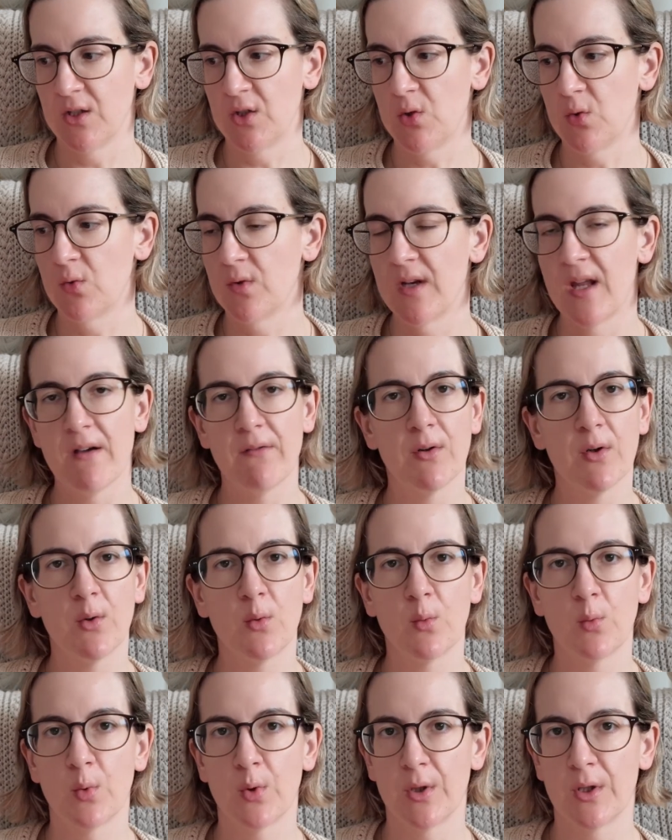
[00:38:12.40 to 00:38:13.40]
You never
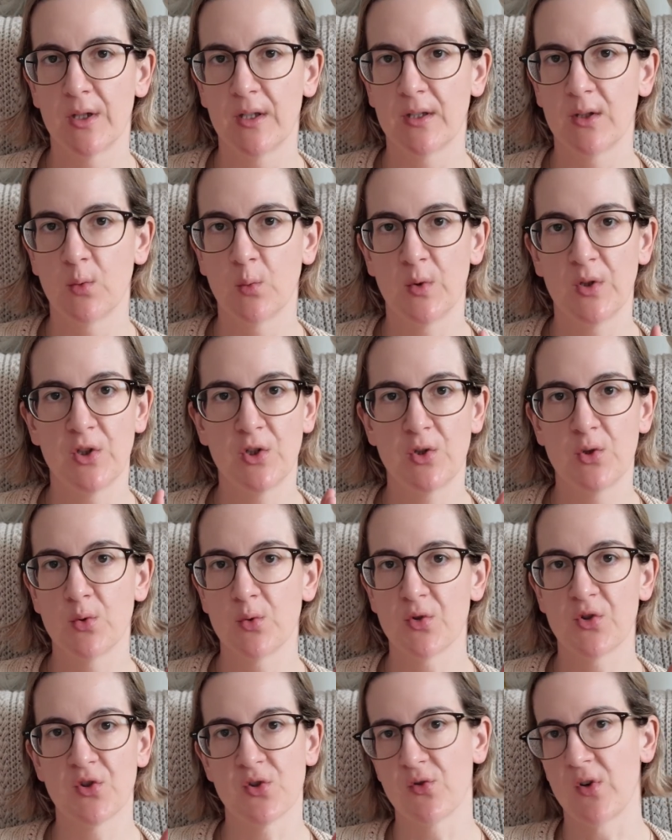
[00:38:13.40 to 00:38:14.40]
worked with
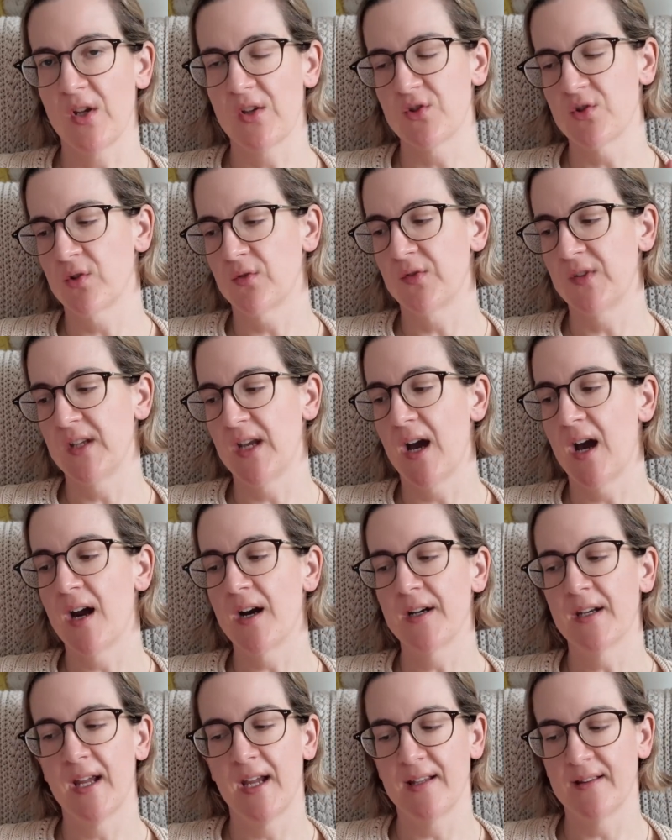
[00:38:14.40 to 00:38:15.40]
2 strands of
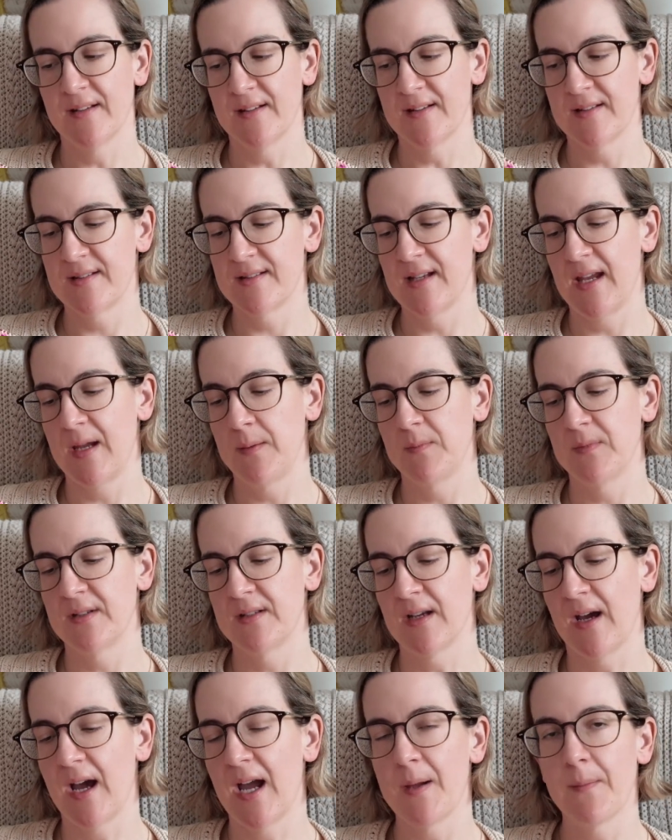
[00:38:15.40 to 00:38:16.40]
yarn at the same
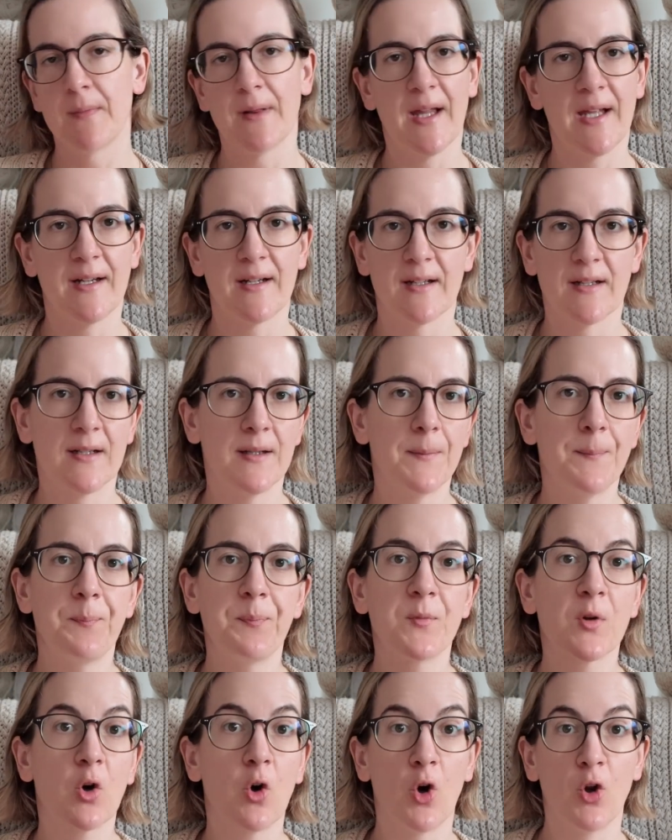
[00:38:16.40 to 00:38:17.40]
time, like a
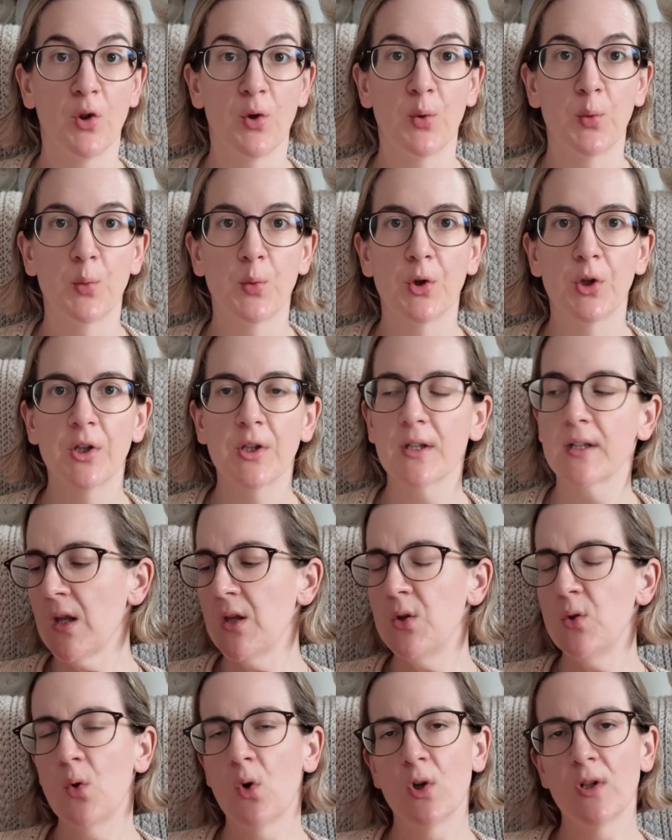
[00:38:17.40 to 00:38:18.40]
color work.
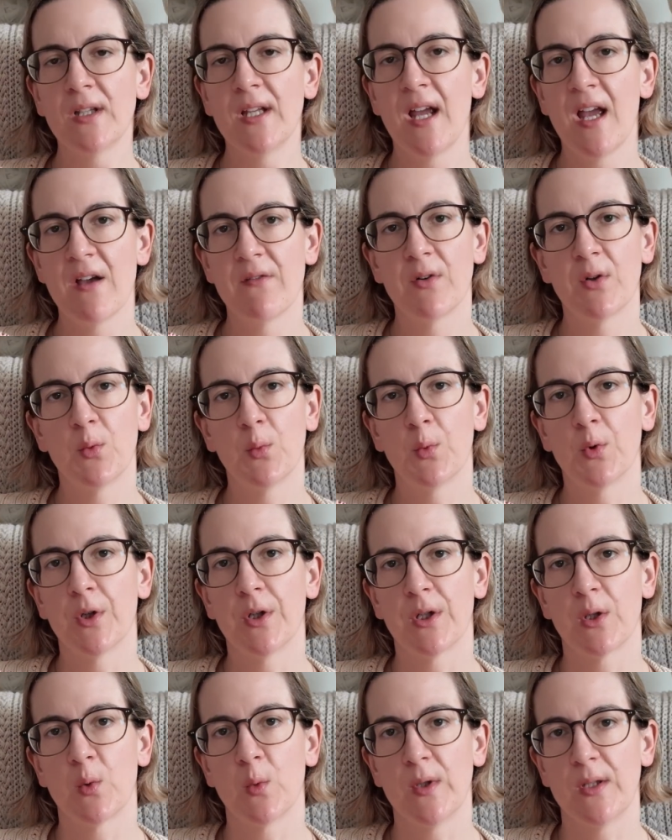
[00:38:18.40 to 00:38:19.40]
You only ever
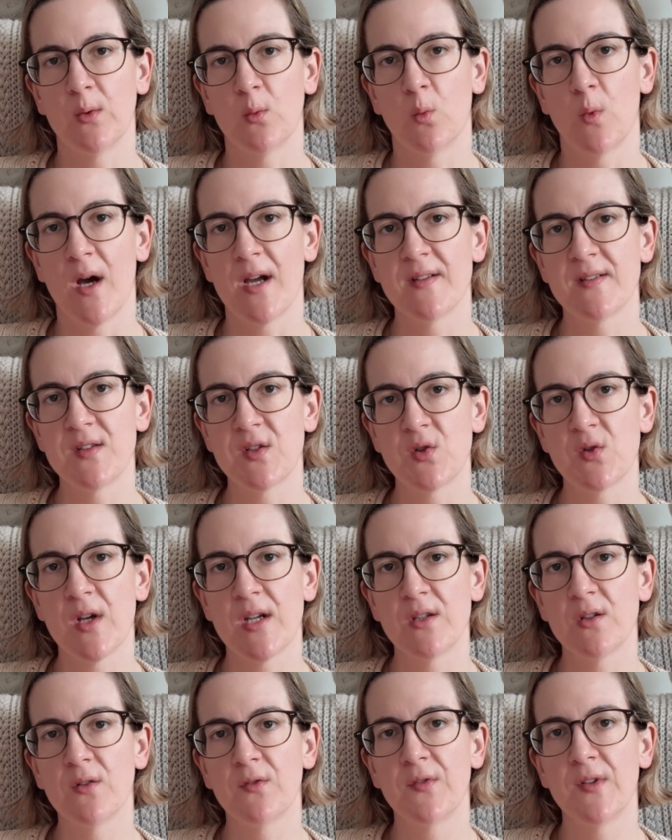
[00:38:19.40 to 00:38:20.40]
work with 1
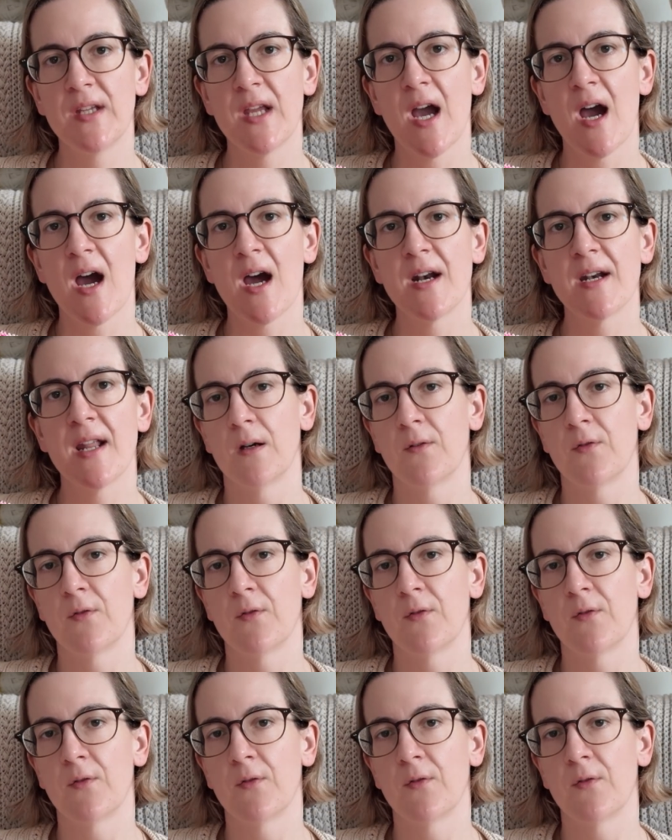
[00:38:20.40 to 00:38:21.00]
strand of yarn.